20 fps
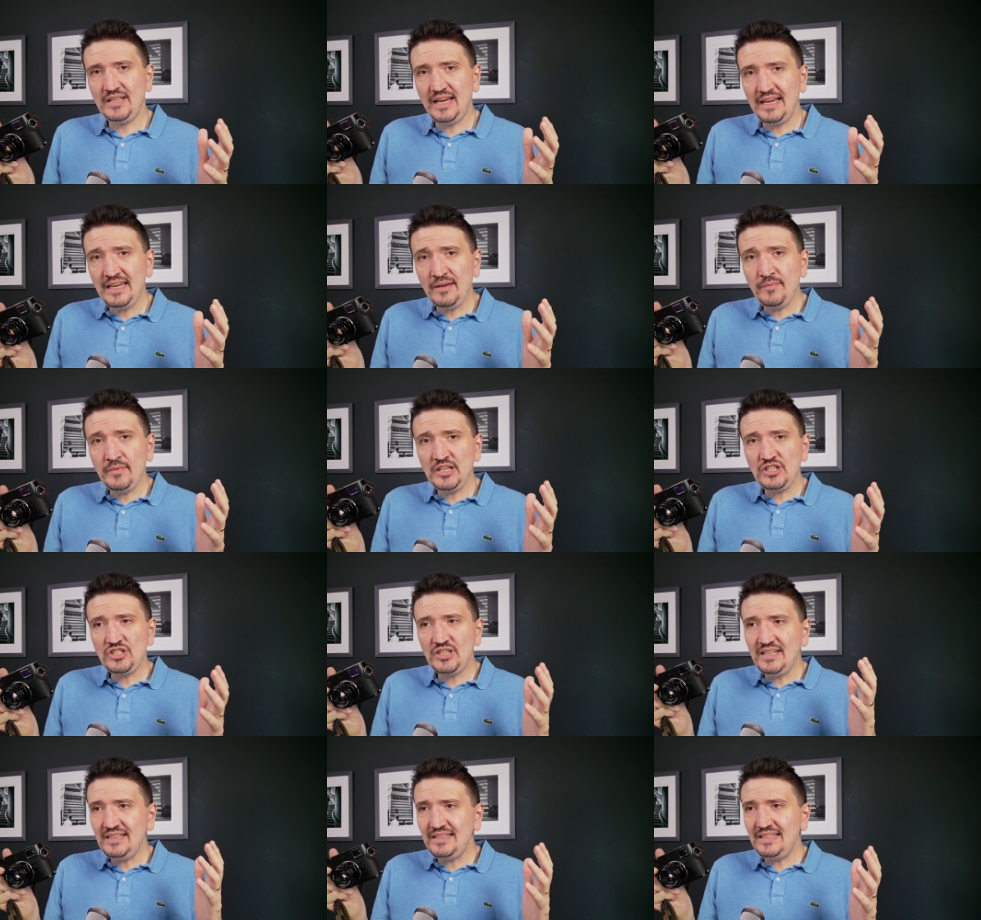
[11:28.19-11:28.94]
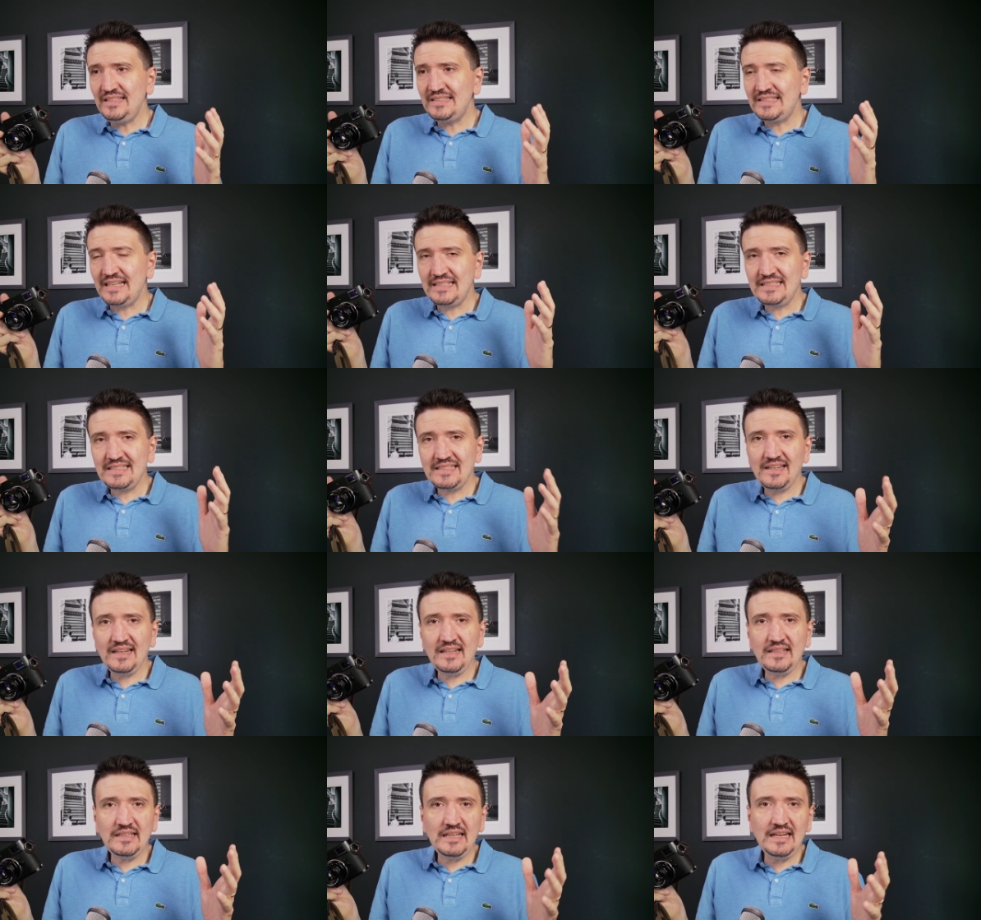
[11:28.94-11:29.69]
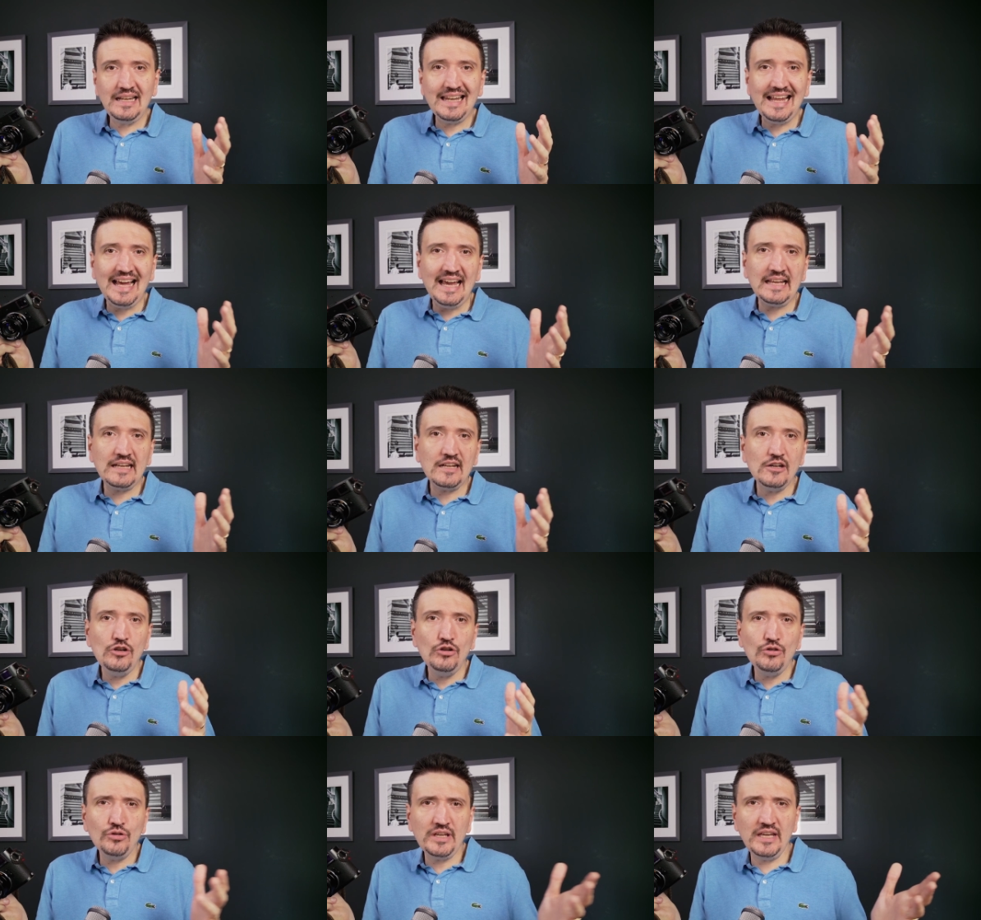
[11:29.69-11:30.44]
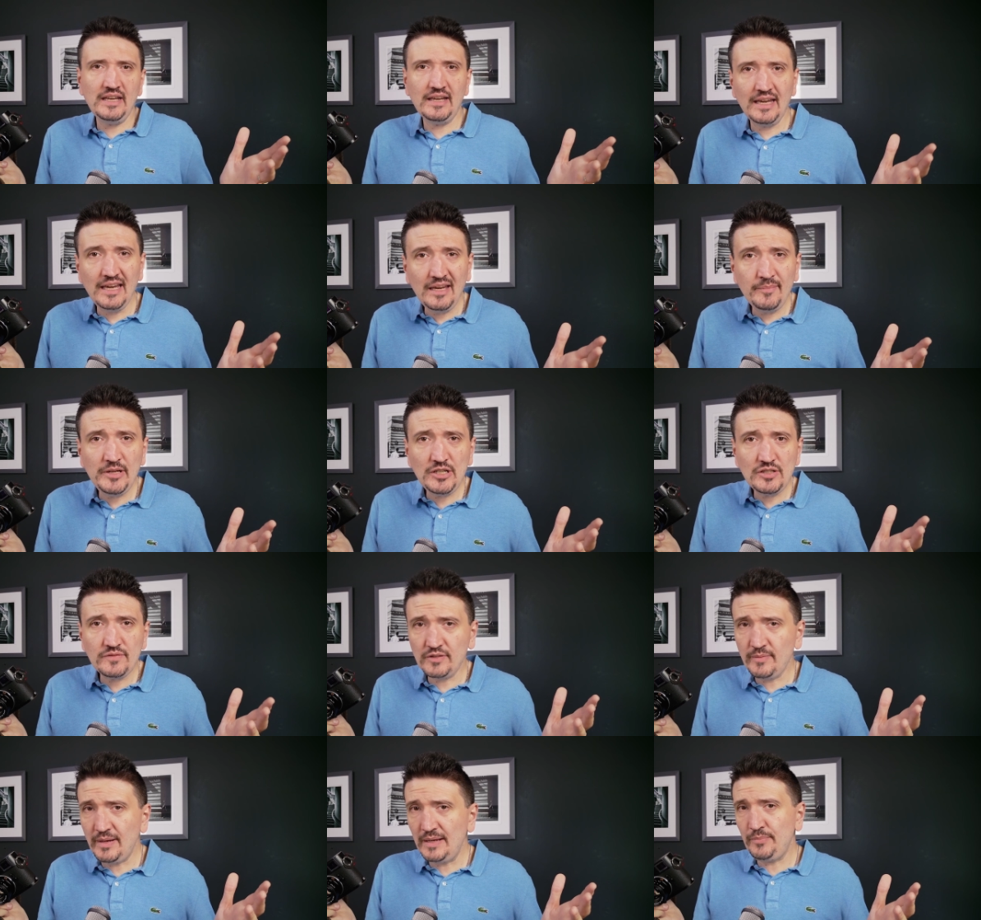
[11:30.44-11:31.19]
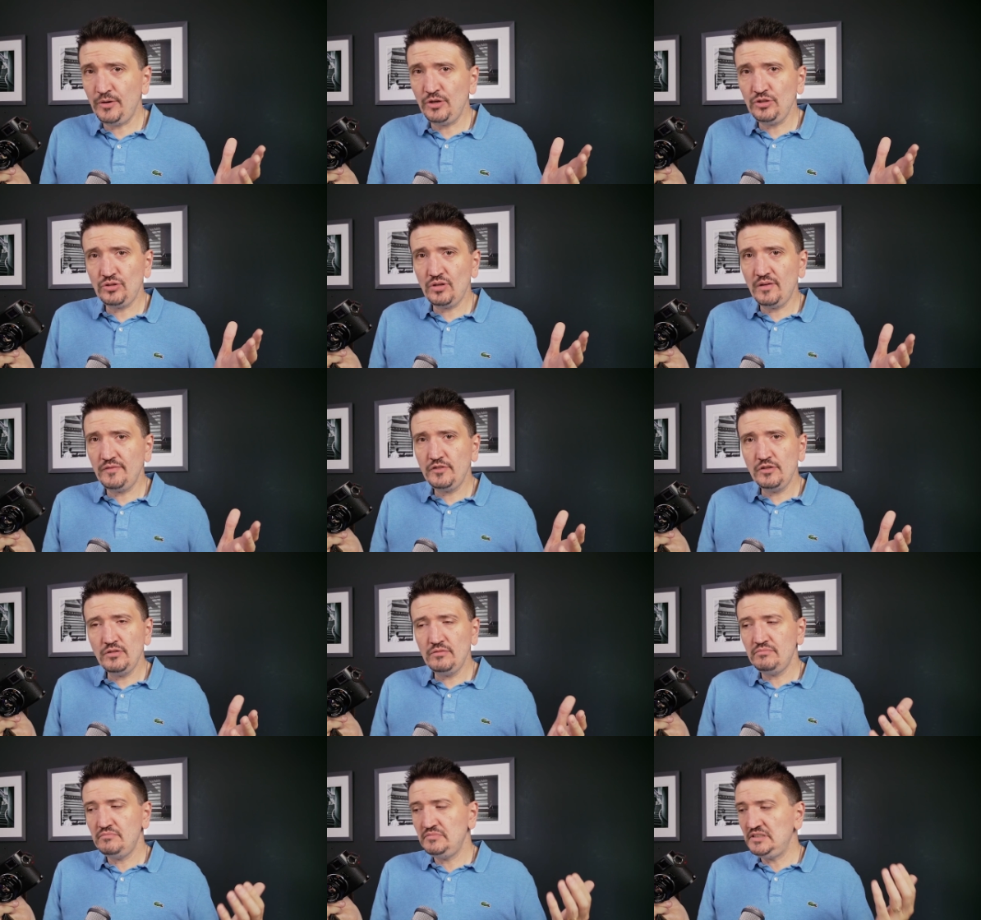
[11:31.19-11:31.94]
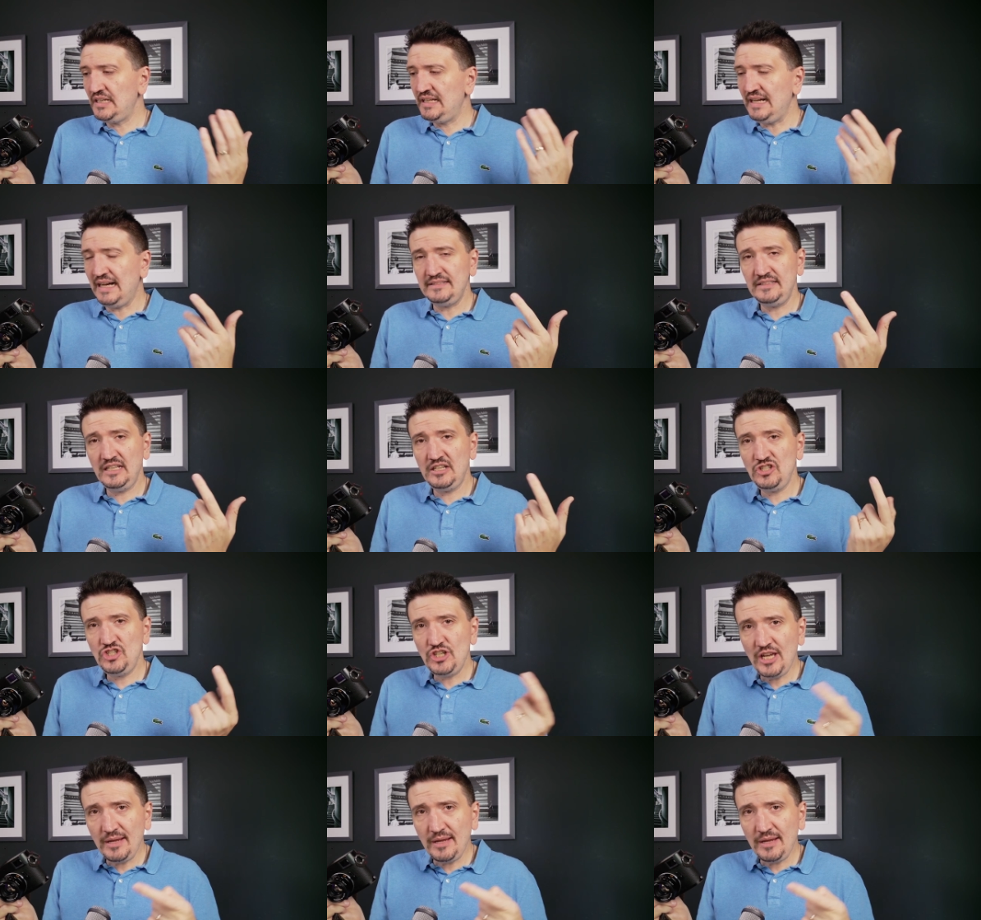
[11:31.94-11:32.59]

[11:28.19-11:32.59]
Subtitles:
The image, it is a 3D-like looking image from my point of view regarding